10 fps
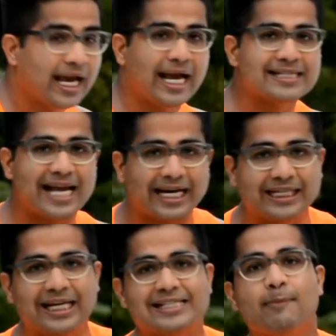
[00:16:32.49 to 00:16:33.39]
has
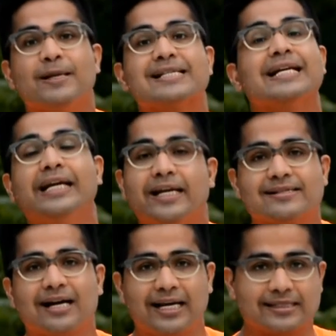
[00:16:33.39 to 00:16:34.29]
acted as a blessing in
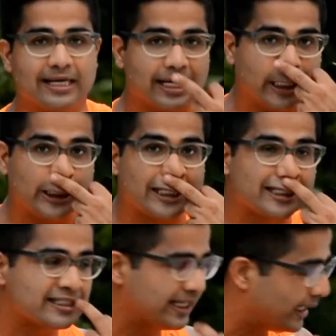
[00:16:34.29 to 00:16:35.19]
disguise. It has just